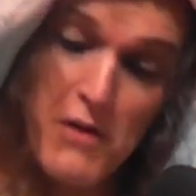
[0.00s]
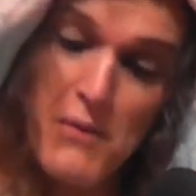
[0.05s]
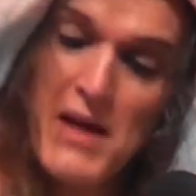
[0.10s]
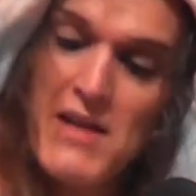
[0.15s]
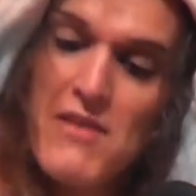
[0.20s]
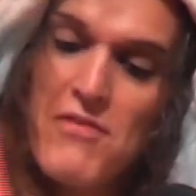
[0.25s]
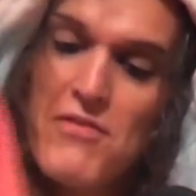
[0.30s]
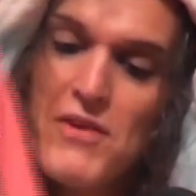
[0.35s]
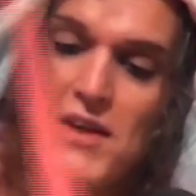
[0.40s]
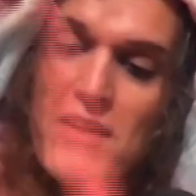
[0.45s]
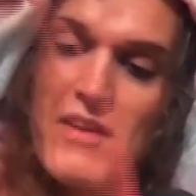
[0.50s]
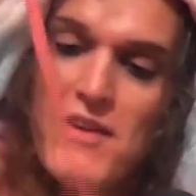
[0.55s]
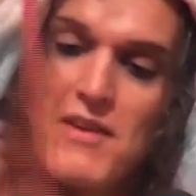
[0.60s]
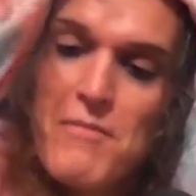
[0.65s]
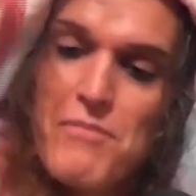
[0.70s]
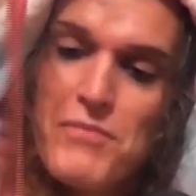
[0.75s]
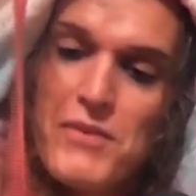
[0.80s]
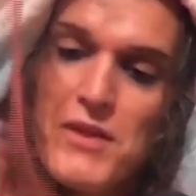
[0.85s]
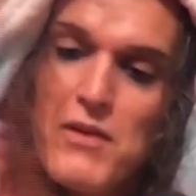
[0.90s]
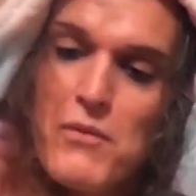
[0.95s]
anything
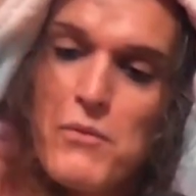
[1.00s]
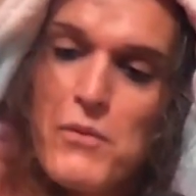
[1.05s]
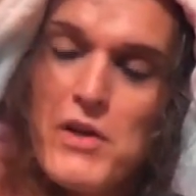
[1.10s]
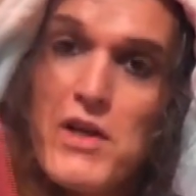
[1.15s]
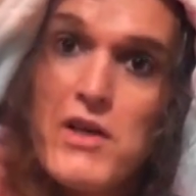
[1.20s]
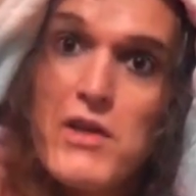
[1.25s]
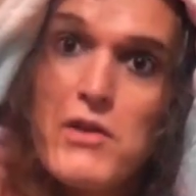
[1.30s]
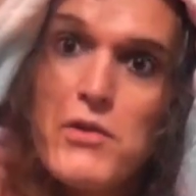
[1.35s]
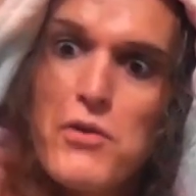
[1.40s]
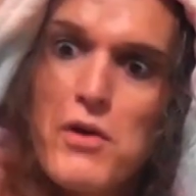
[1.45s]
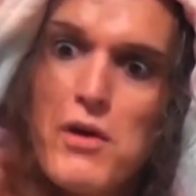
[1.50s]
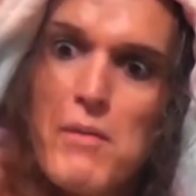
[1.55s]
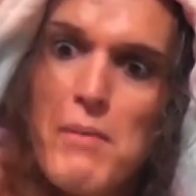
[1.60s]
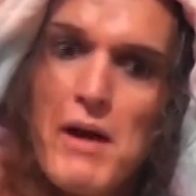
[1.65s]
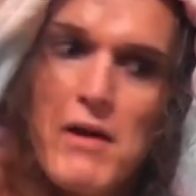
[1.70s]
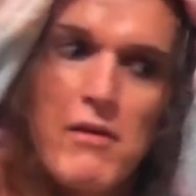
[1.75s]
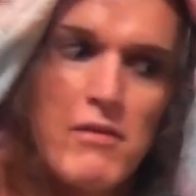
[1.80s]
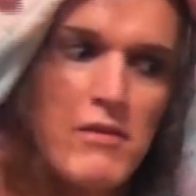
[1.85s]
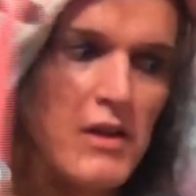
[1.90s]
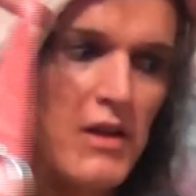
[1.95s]
what you're going to talk
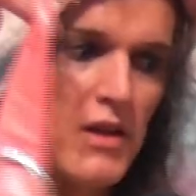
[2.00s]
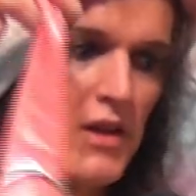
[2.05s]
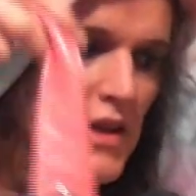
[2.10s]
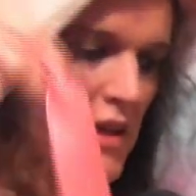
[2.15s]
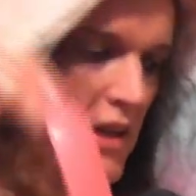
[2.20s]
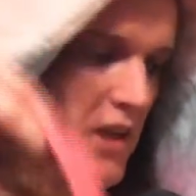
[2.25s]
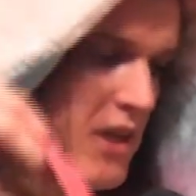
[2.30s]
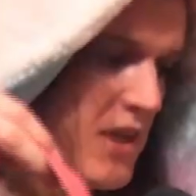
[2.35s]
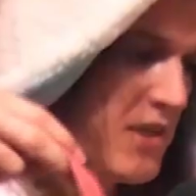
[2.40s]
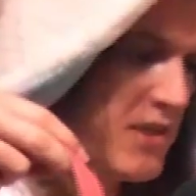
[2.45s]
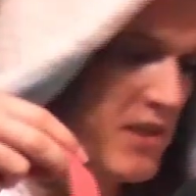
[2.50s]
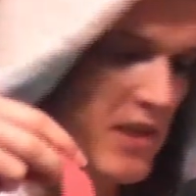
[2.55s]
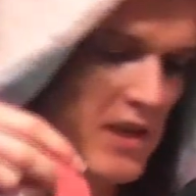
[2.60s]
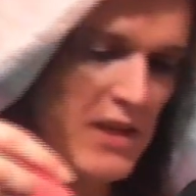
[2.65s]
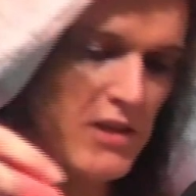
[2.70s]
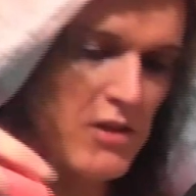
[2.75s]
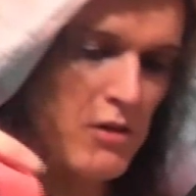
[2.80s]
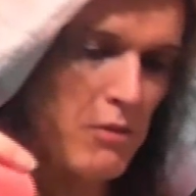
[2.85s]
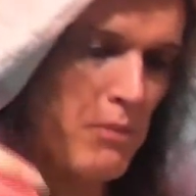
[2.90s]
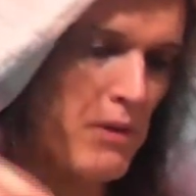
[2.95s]
about. It's a
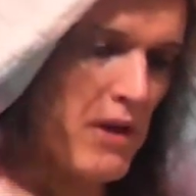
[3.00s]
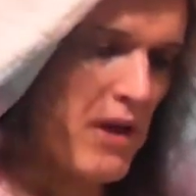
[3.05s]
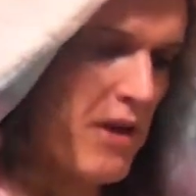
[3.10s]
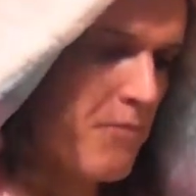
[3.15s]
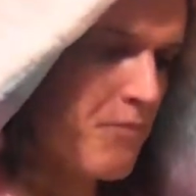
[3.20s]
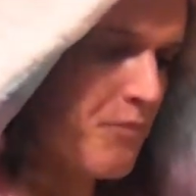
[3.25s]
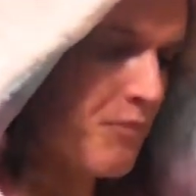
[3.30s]
little bit